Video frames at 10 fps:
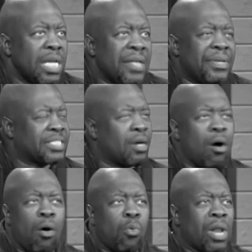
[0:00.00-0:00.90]
That's
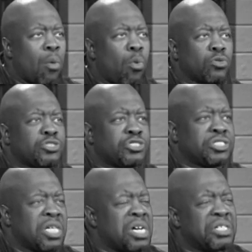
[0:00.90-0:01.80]
all what I want you
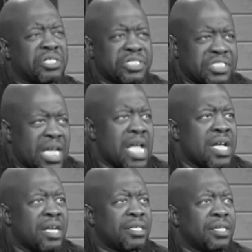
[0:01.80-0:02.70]
to
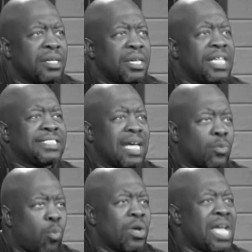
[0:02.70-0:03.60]
understand is
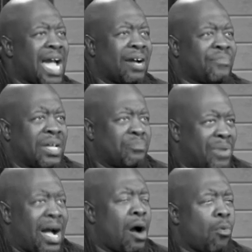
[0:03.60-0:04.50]
that we have that
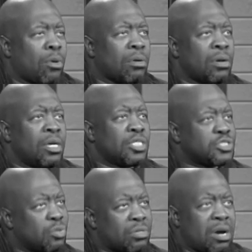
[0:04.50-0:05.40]
power.
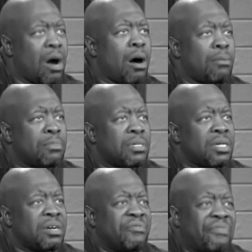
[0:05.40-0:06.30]
So come,
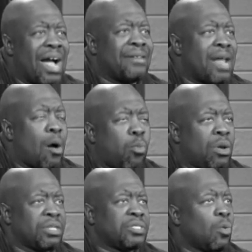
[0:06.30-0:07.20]
find out what
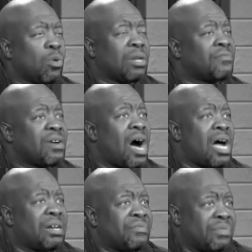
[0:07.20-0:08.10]
is the will of
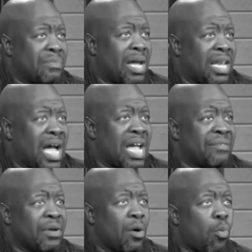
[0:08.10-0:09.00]
God for my life.
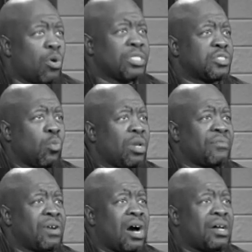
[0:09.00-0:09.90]
What is the will of
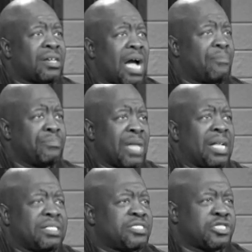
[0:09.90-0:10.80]
God? I'm
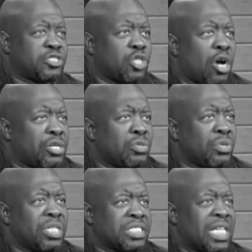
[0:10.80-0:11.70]
not just start
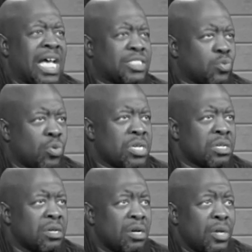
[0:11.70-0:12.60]
doing this last week,
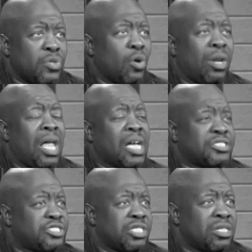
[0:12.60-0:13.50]
nor
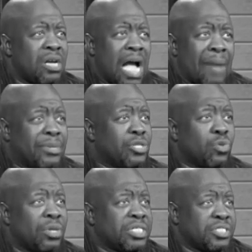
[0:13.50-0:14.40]
last year. Been
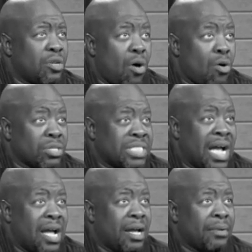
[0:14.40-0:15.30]
doing this a long
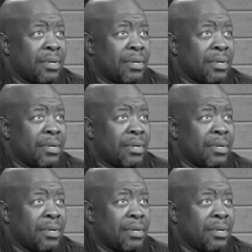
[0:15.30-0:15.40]
time.